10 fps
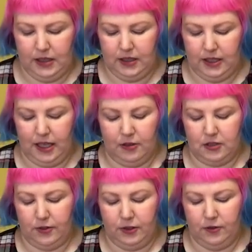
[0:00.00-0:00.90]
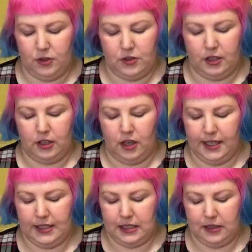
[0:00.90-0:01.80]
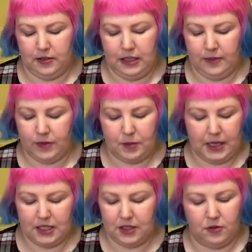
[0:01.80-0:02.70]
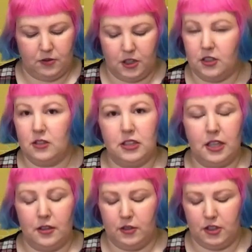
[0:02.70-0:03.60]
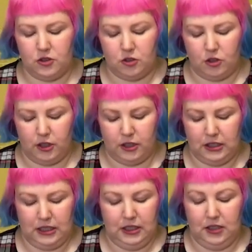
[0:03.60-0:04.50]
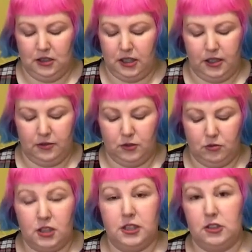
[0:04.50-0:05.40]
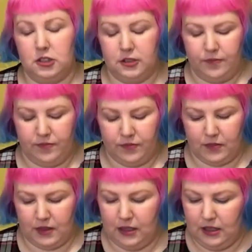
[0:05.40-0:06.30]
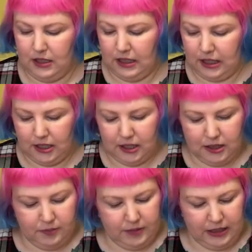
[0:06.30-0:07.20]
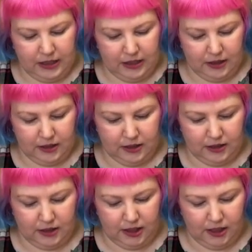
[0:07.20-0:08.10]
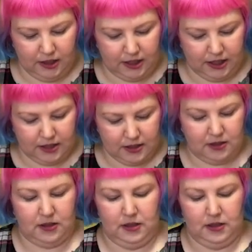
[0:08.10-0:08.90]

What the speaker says: yeah, it definitely feels very nice. And the pieces feel very, yeah, very strong and yeah, feel really good. Yeah, I guess,